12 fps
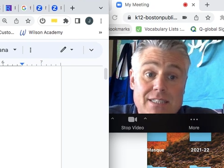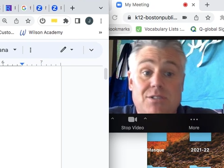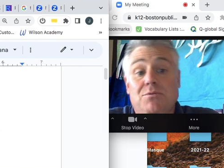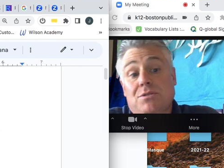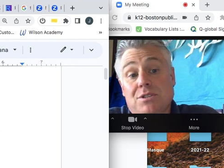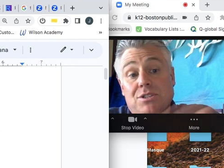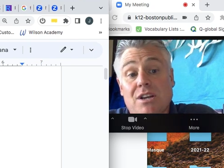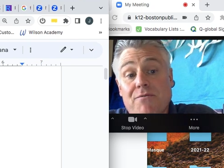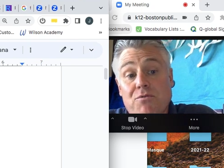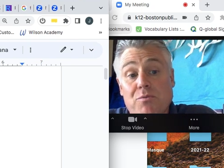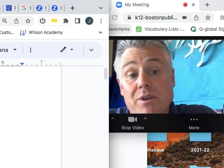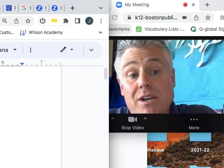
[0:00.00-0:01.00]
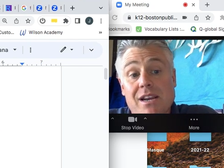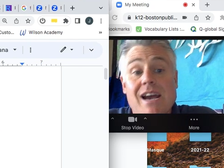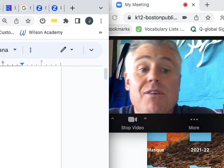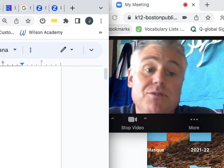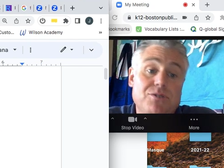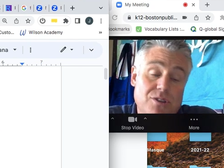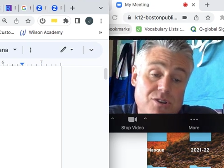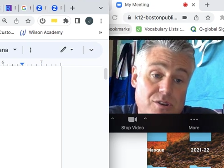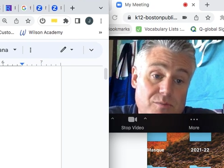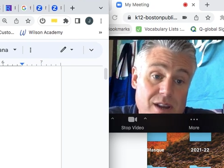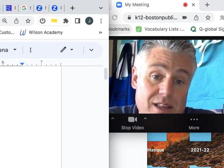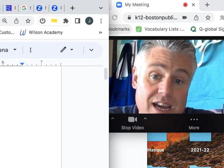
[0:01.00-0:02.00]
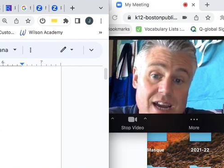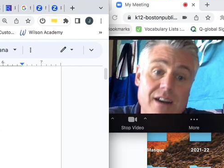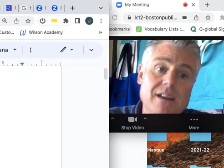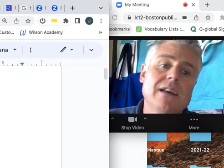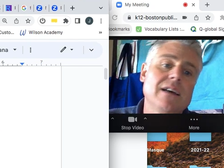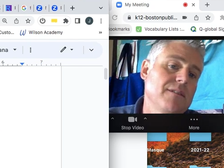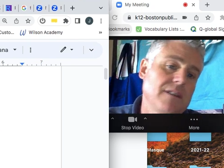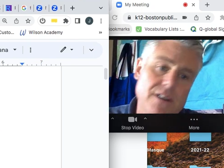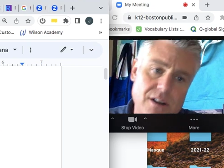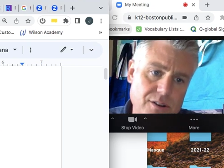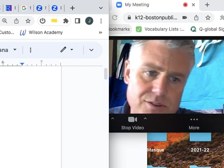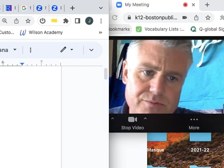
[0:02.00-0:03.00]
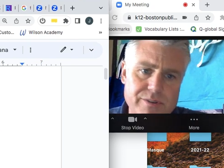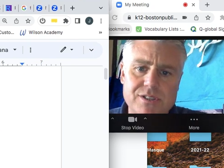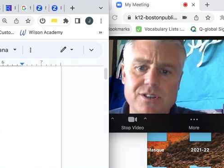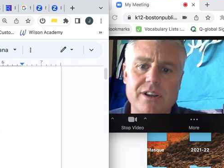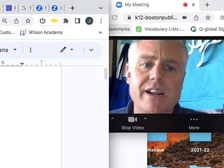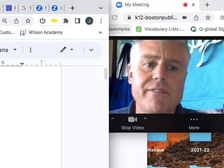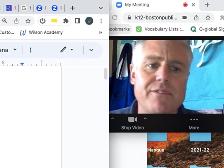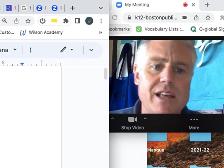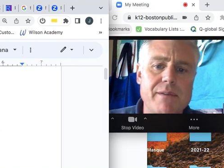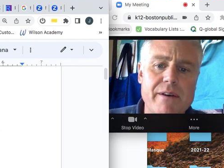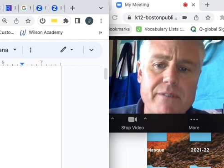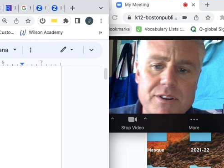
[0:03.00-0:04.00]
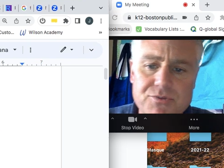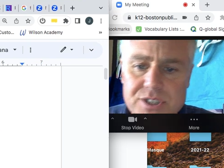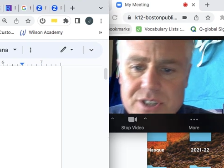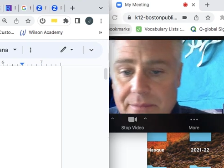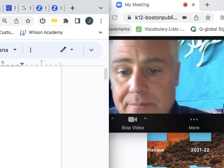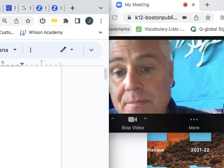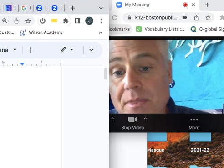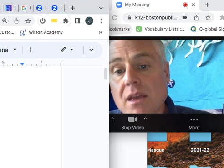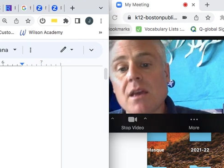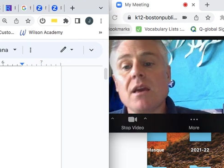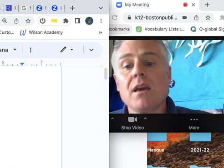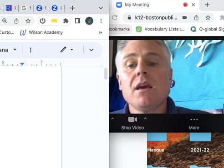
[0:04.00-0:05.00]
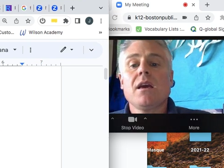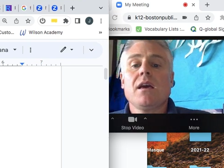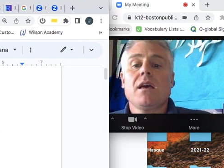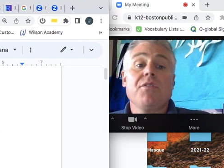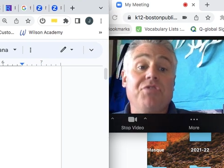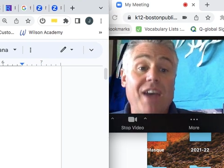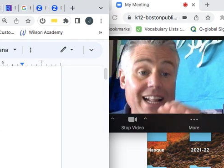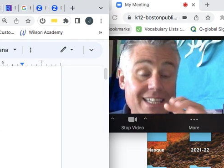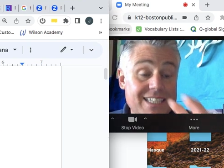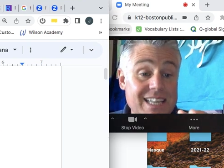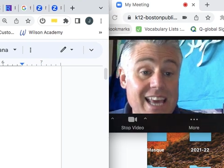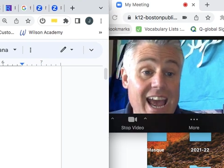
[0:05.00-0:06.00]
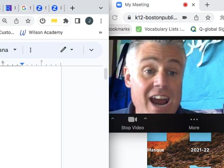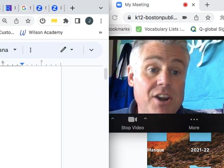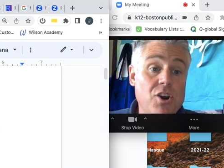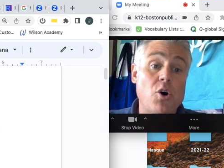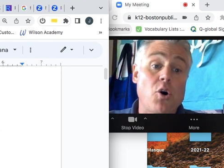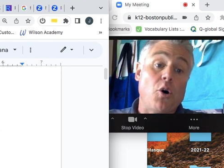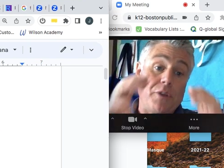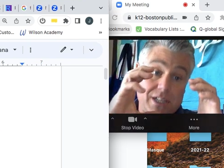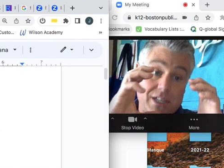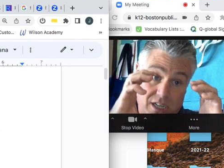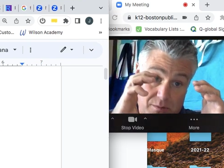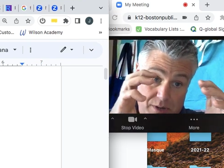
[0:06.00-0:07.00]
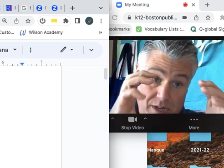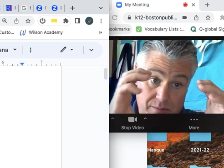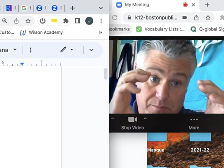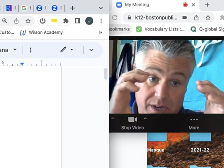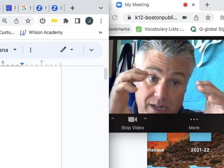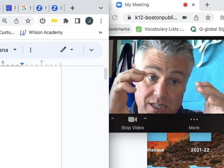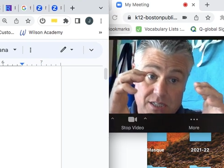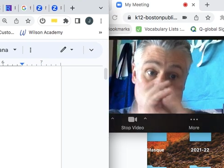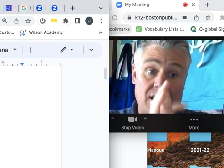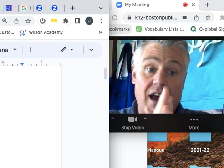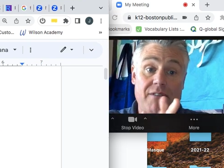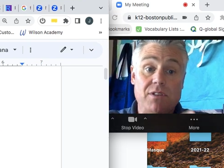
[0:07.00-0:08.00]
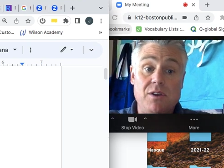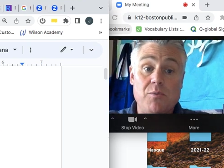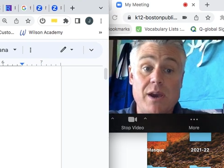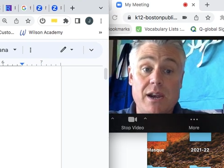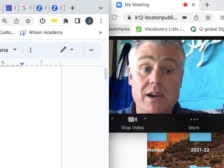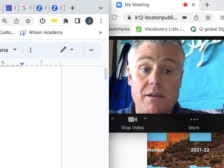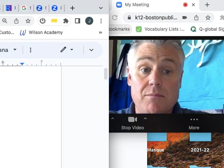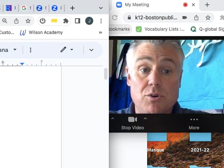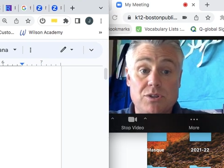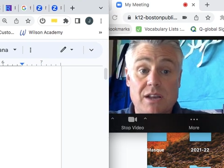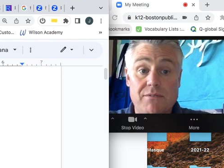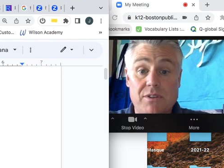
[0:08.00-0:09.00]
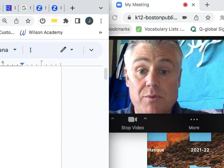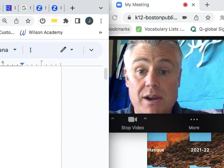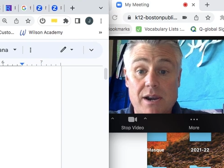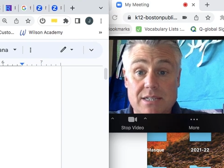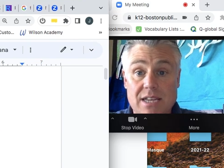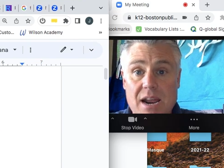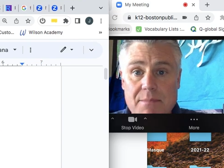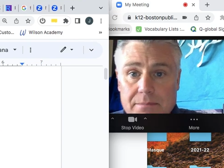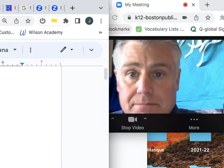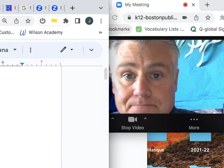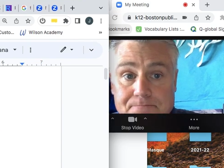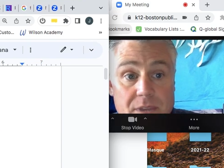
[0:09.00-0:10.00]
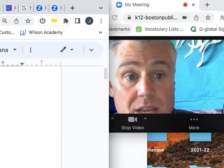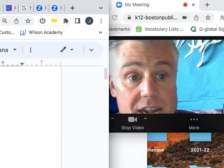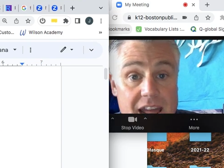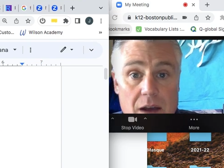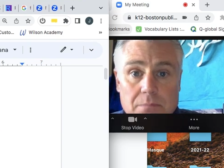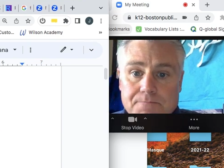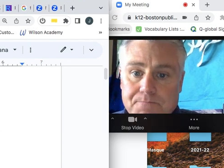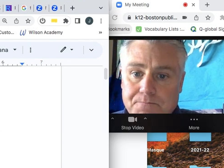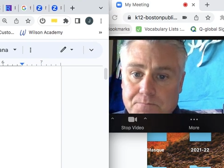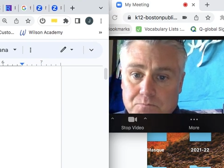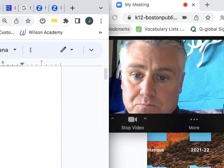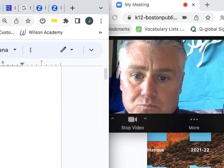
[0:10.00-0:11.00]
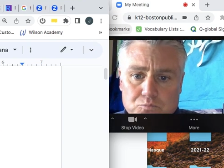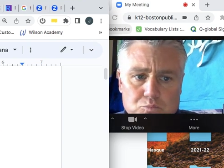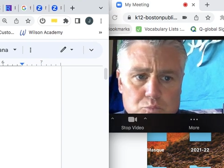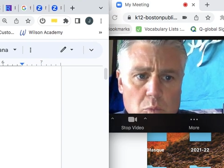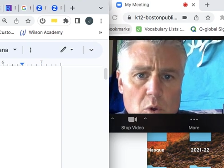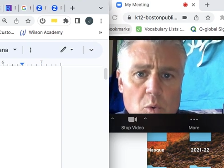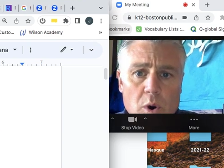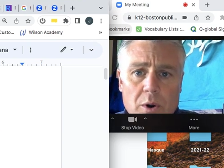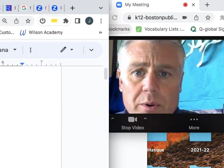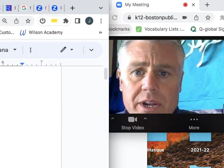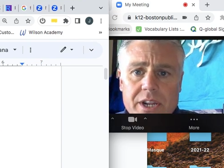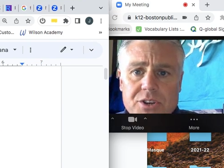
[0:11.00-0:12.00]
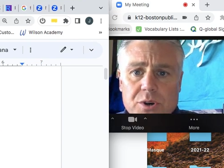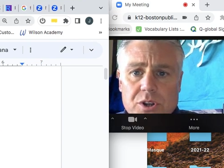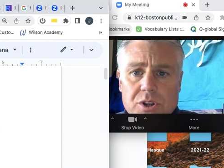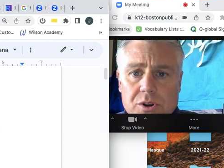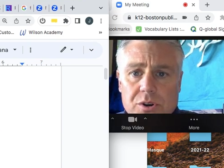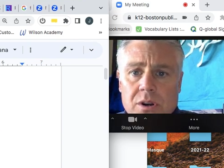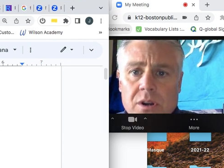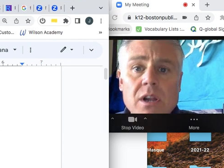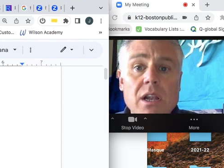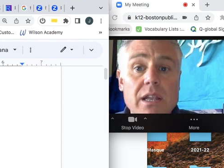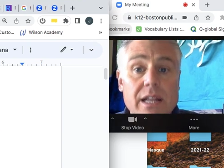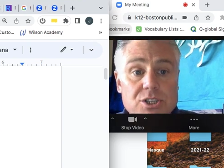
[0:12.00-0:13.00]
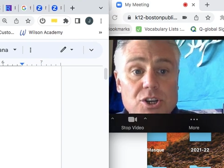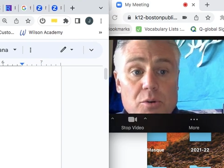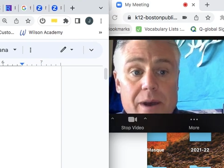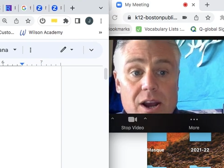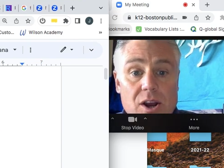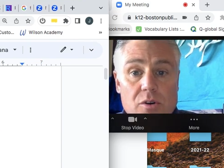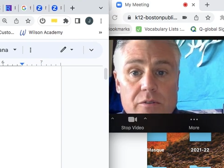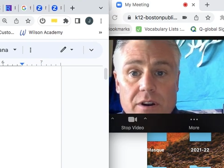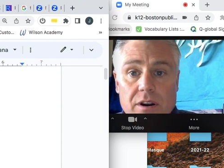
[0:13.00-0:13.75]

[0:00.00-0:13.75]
The stuff we're reading now is so that you can write that. You know, those reasons are going to have claim evidence reasoning. That's the end goal. That's going to be the biggest, most heavily weighted assignment. Now, what do we need to include? Let's go back over.